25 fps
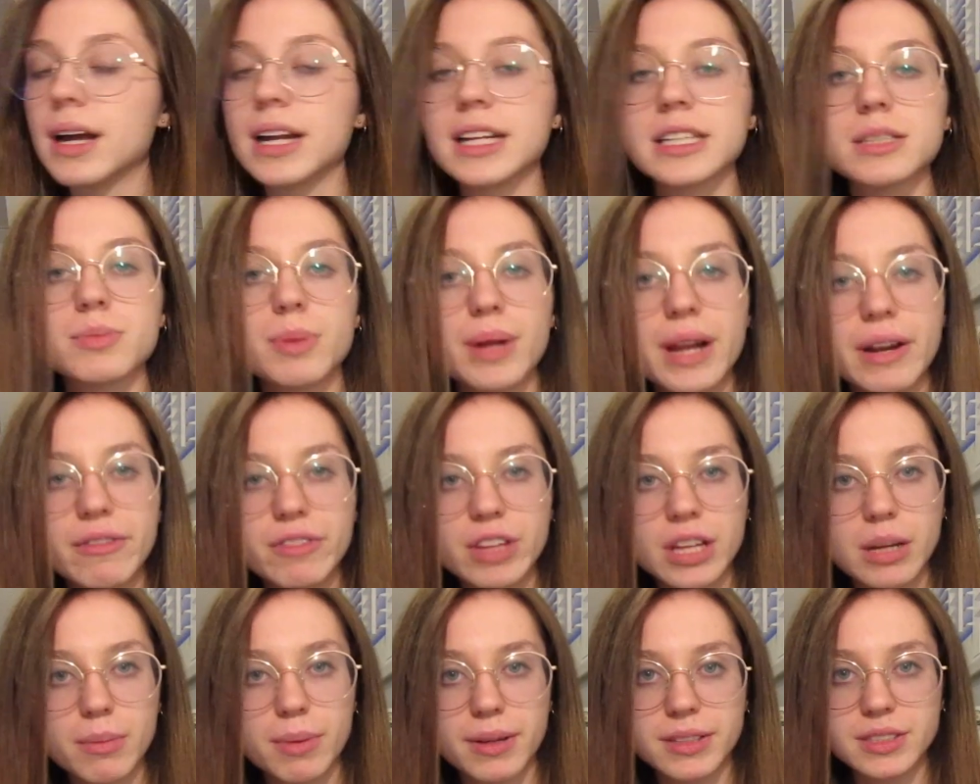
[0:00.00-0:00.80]
I'll explain
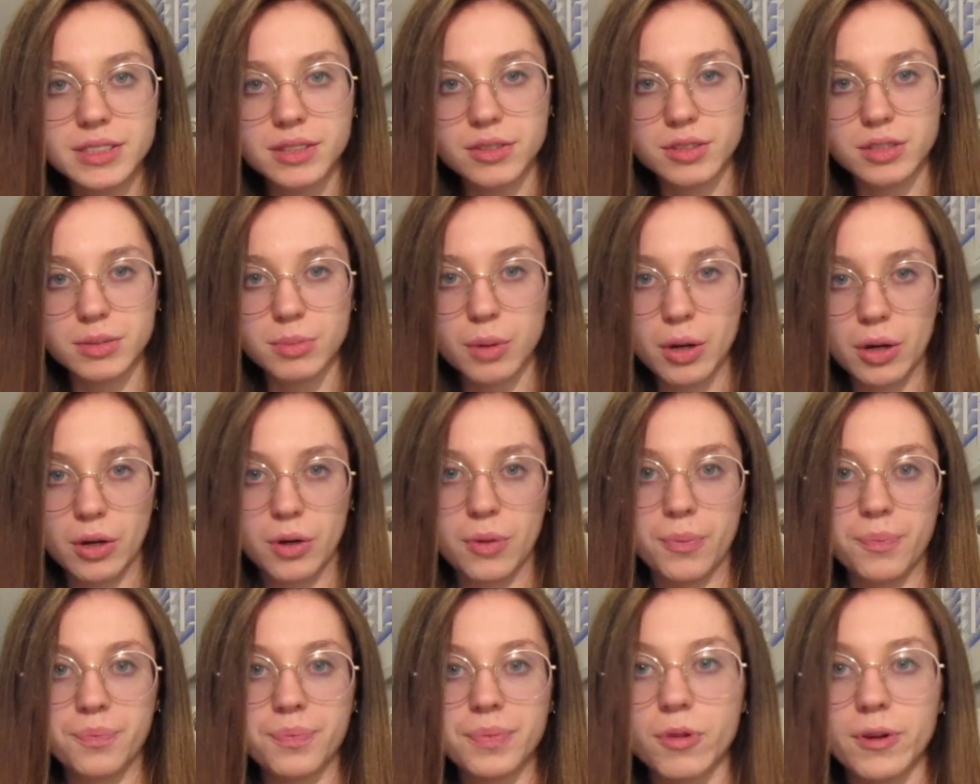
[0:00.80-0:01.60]
everything about school
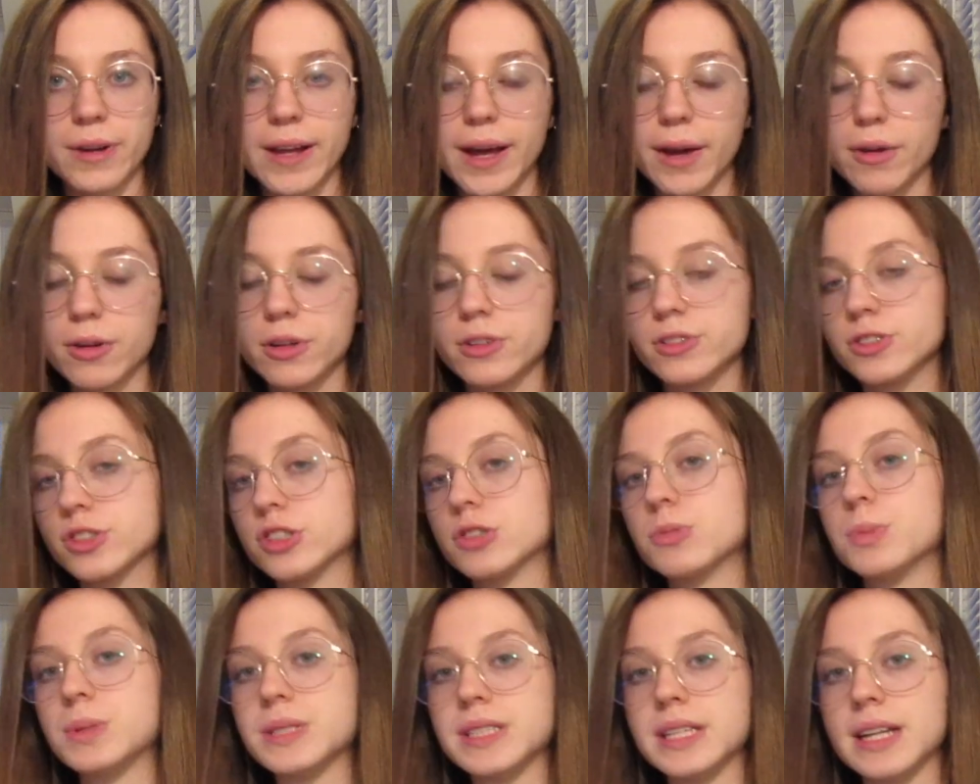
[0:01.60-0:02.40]
tomorrow. For now you're just
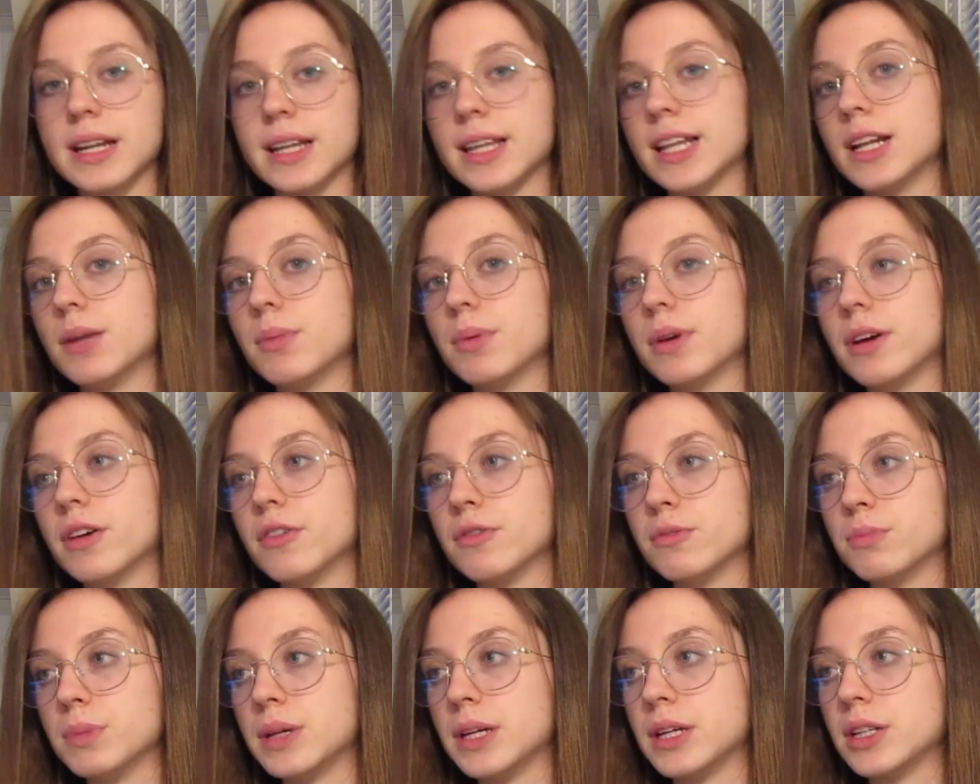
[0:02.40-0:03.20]
going to be seeing a little bit
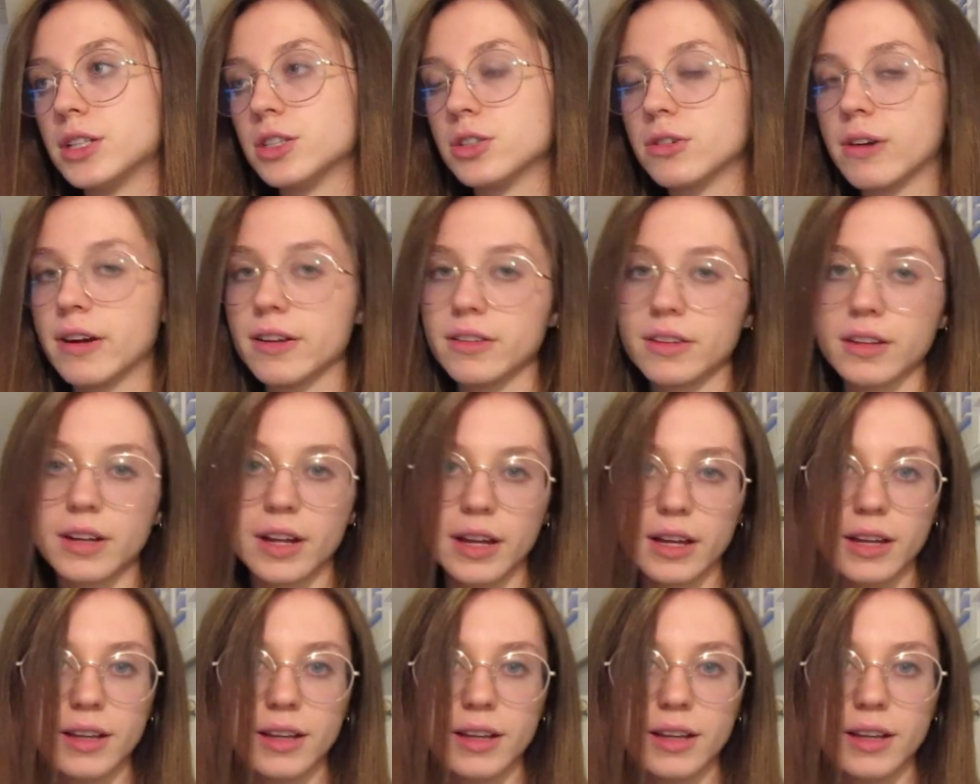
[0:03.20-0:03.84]
of me throughout the night.